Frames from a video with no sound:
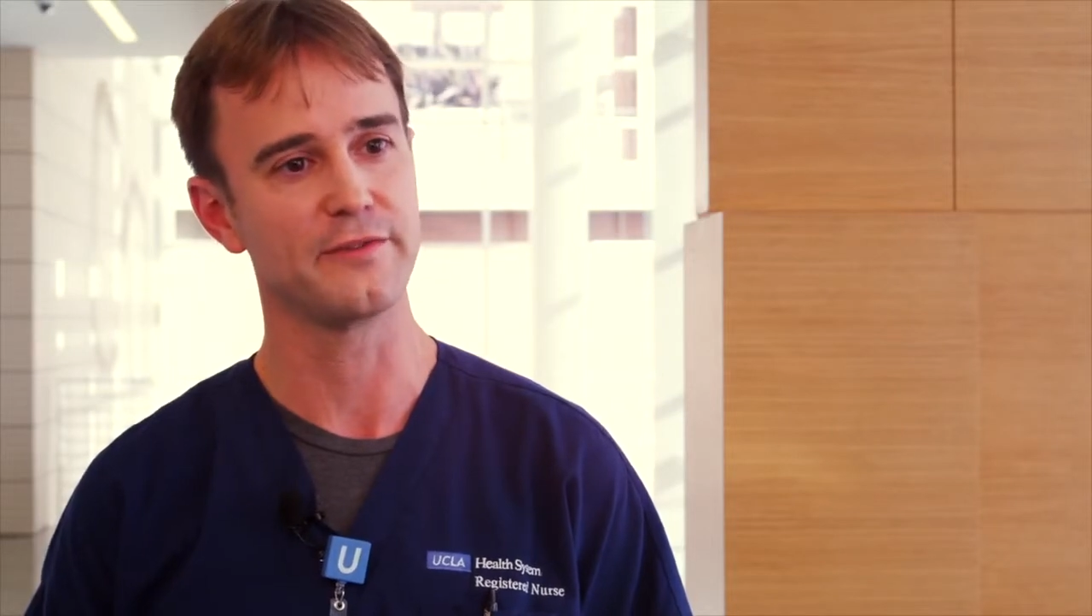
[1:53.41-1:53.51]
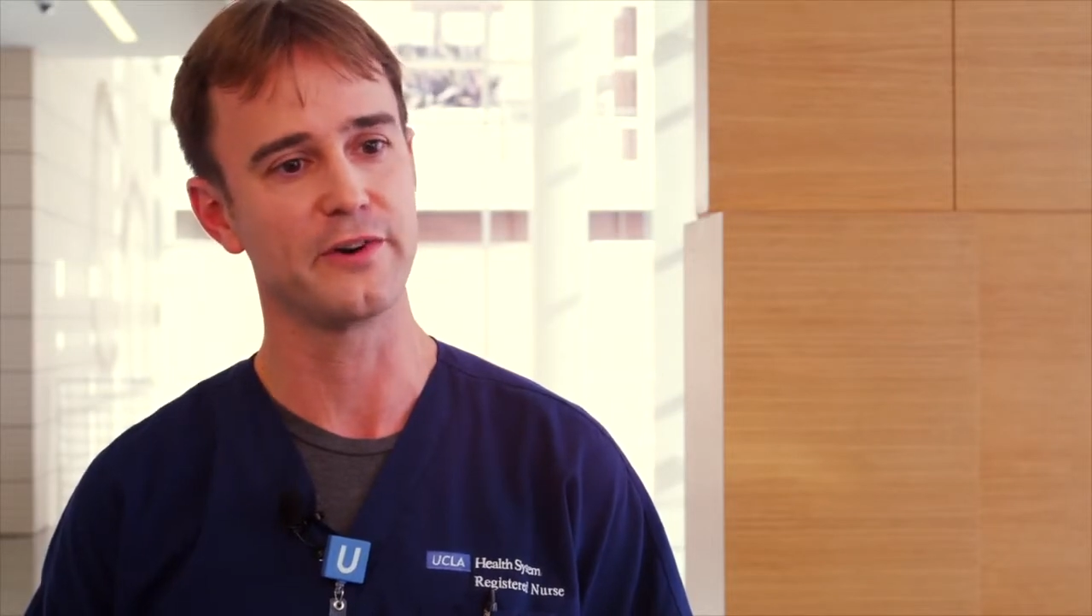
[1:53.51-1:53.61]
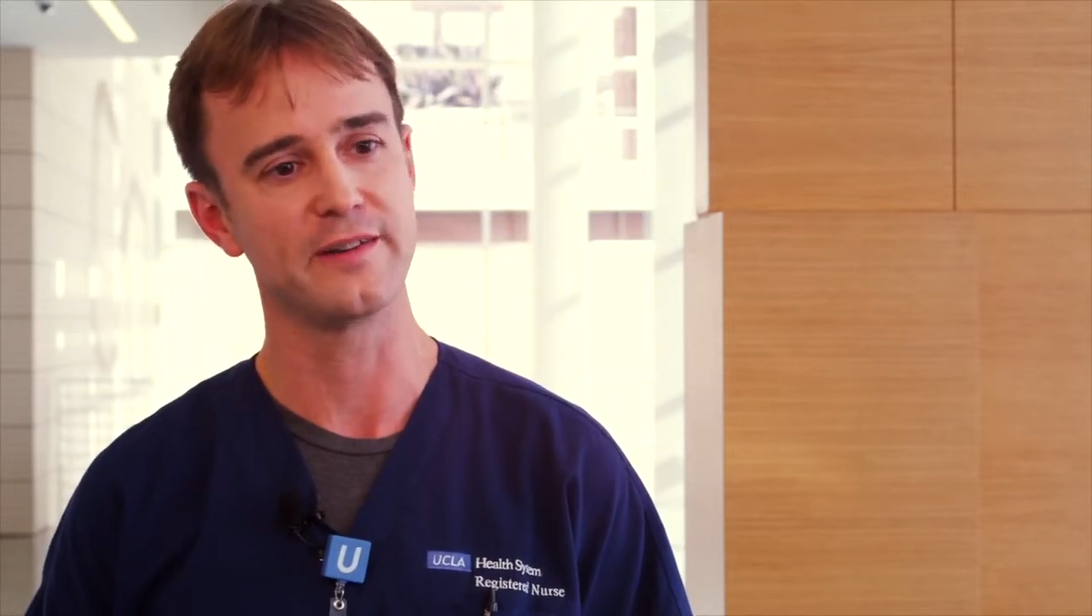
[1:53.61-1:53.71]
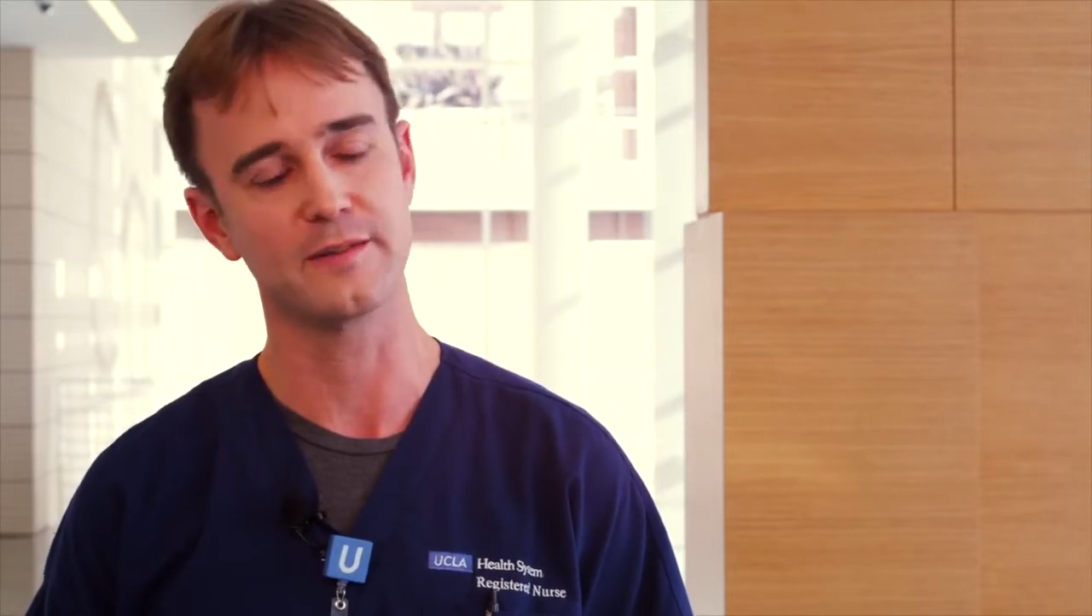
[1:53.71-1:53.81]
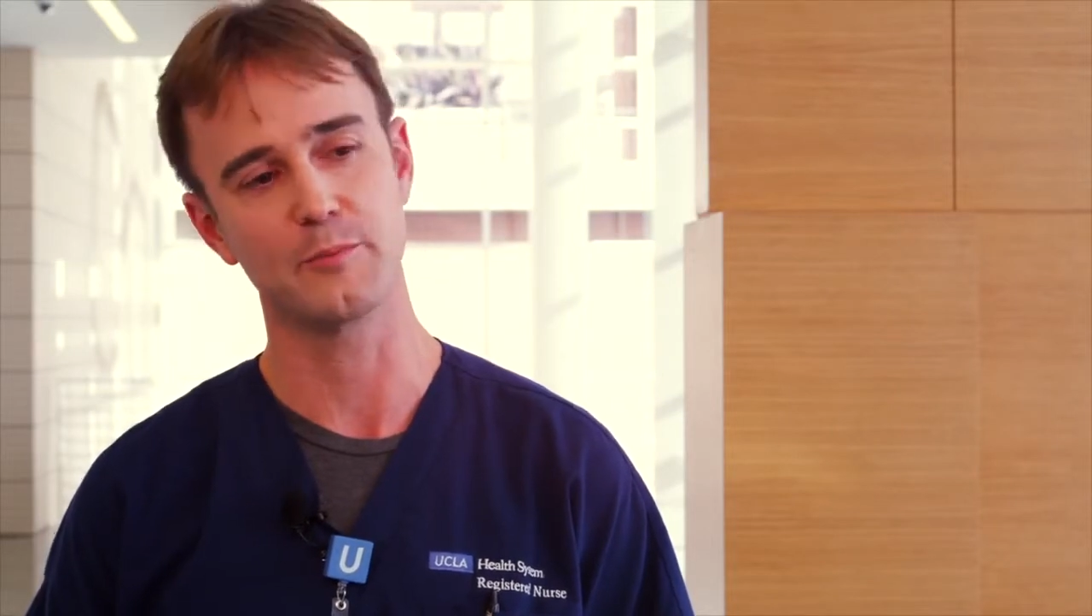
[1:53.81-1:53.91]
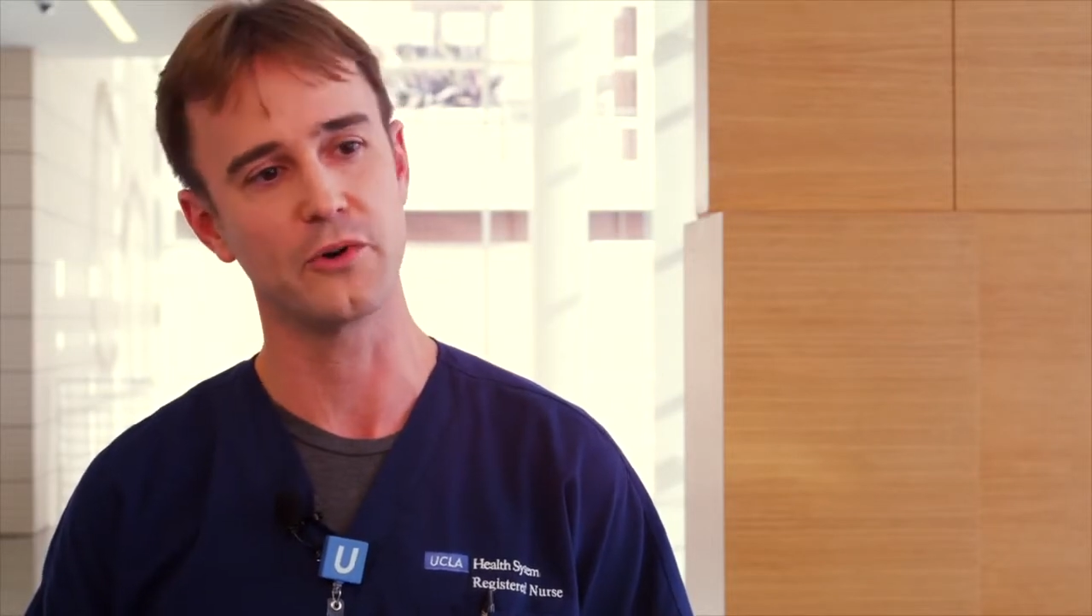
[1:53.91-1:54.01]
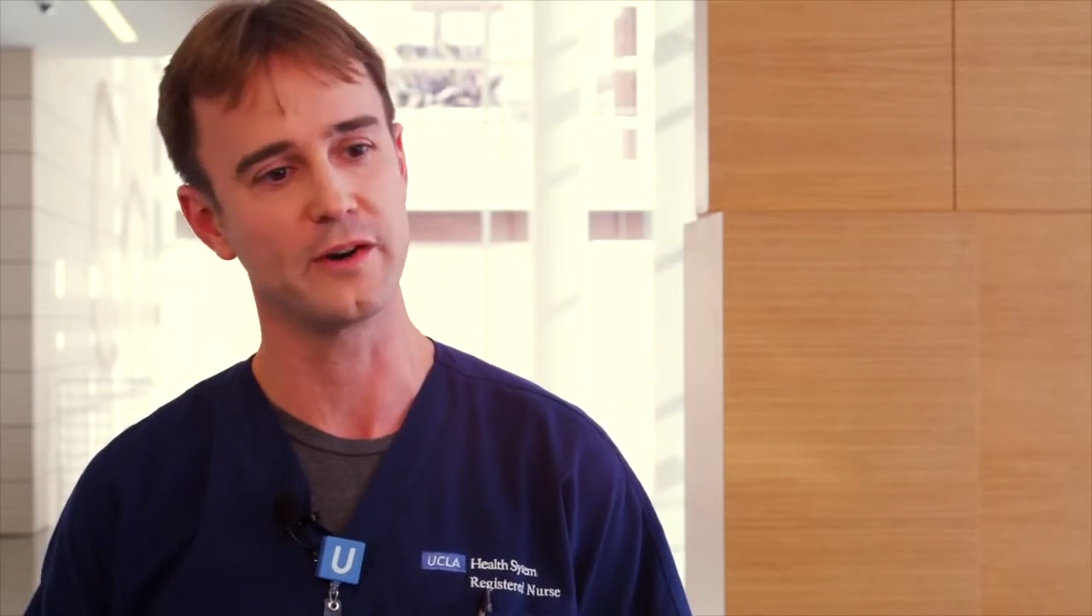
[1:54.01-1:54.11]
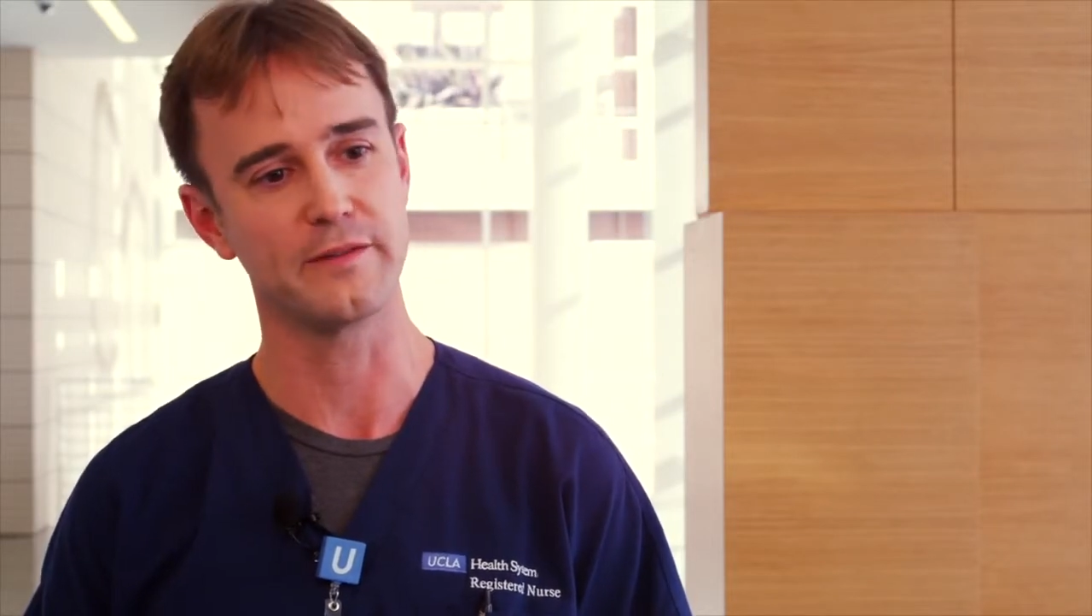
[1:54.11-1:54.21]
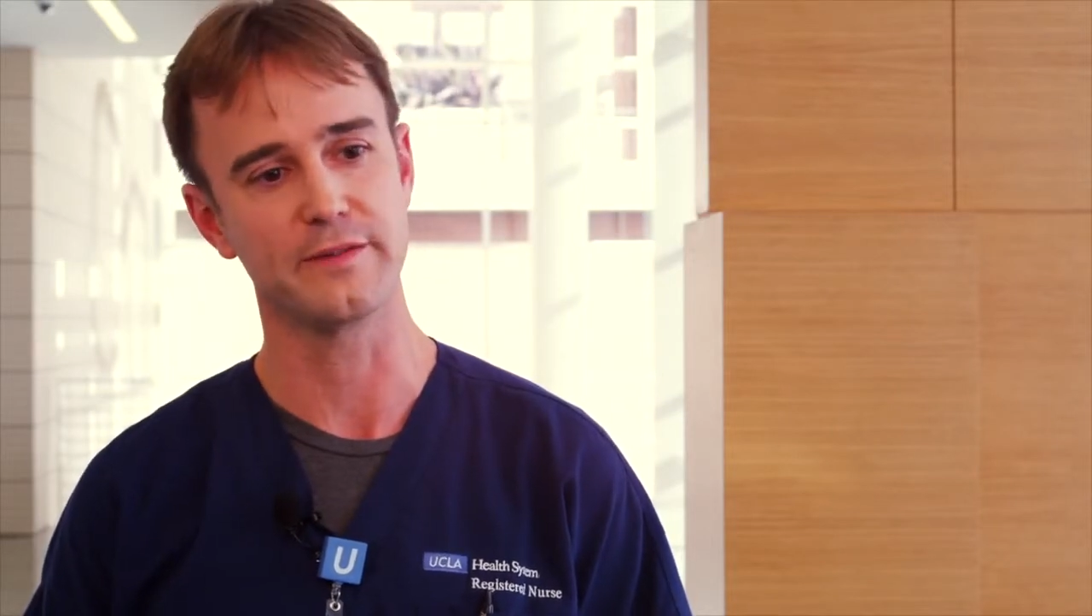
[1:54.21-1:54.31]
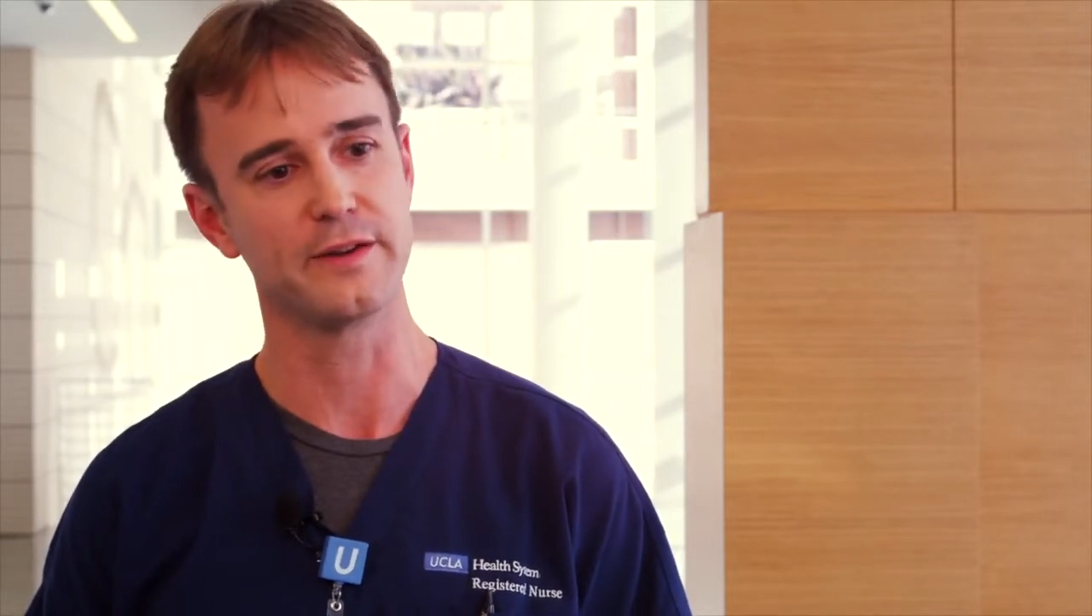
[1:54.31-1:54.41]
very
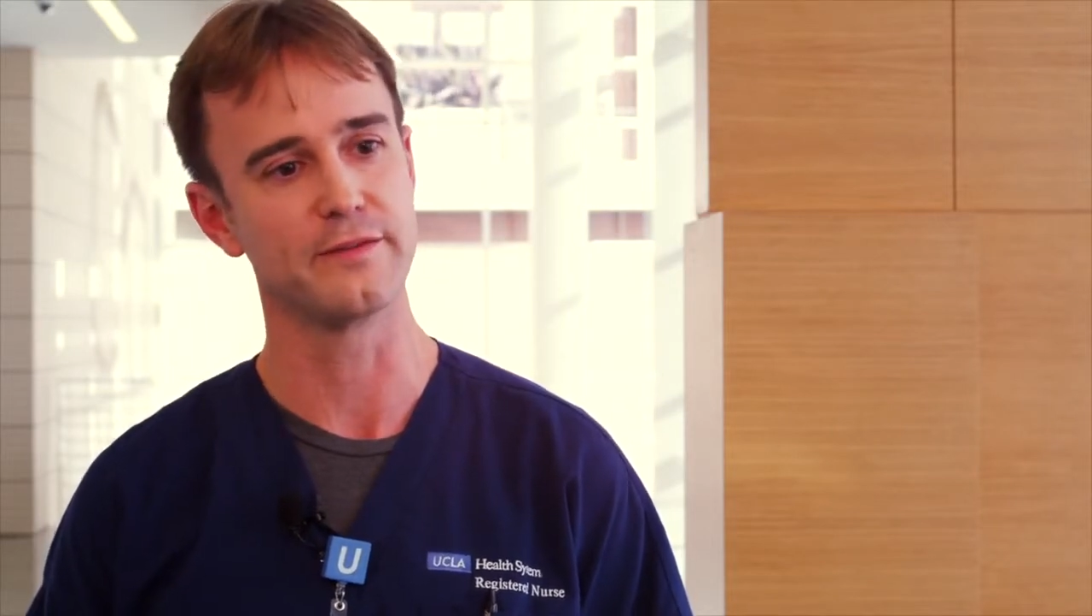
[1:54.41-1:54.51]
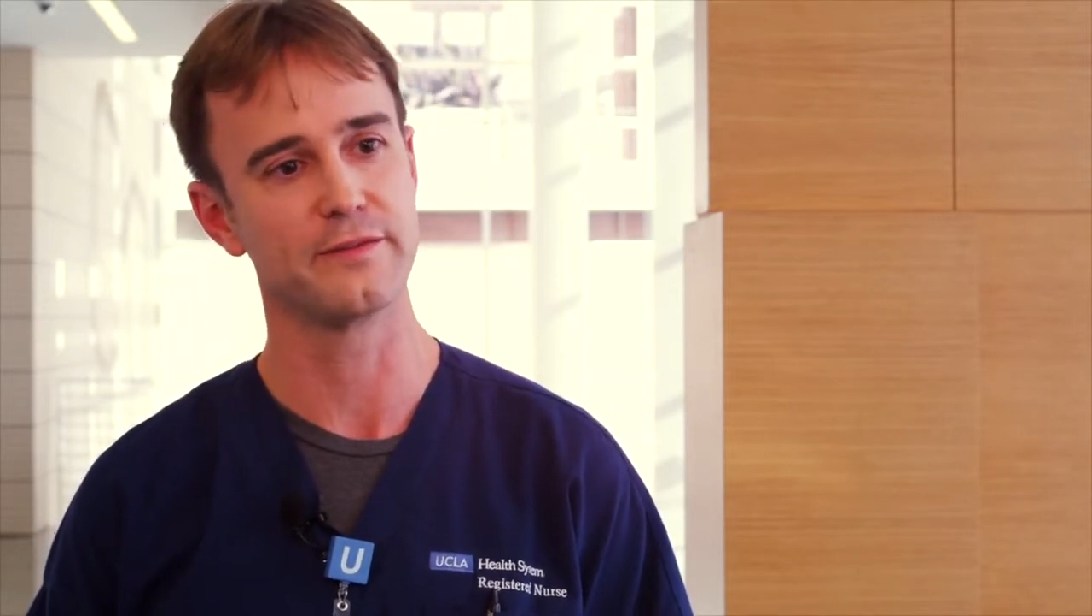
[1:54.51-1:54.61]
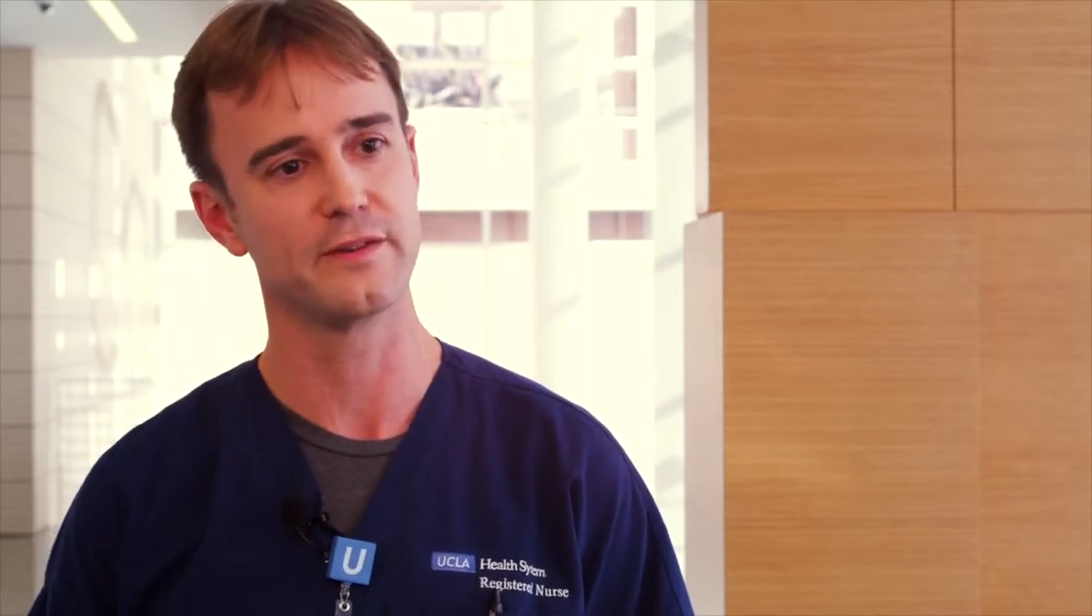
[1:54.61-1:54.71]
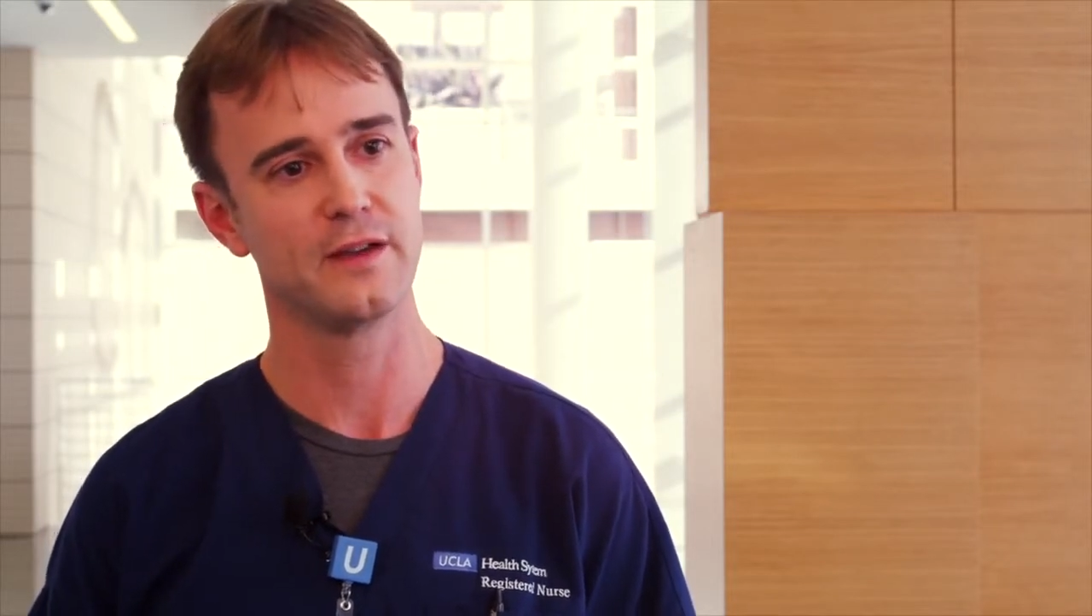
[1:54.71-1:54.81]
supportive of